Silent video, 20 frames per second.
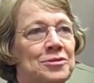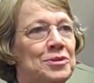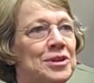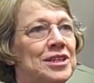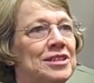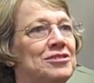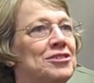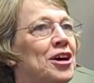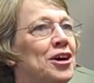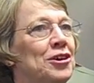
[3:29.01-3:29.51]

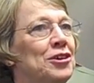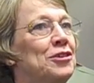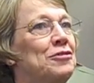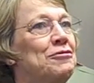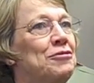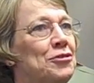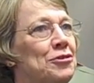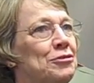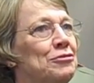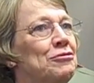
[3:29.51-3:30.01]
We talk on the
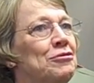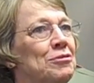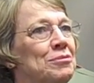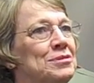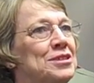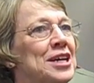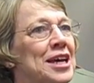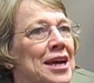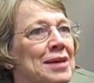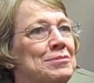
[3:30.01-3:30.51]
phone
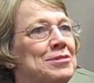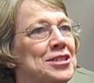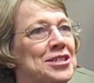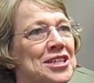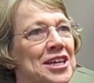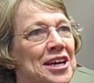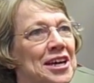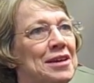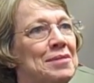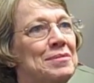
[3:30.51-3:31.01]
from time to
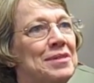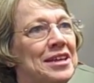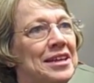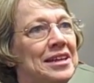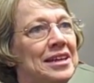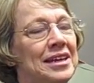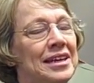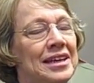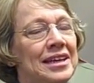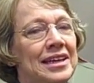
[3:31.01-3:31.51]
time and
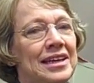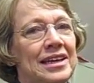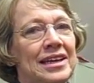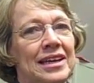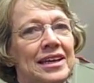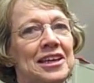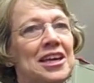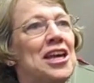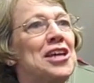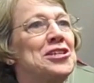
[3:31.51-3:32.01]

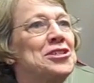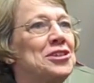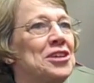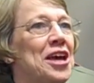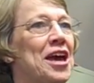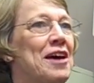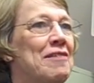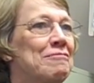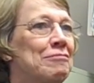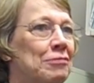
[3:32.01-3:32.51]

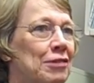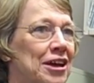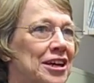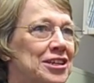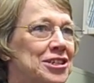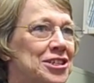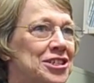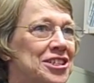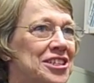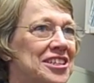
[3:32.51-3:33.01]
occasionally have
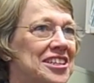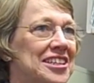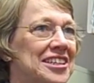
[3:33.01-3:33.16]
lunch.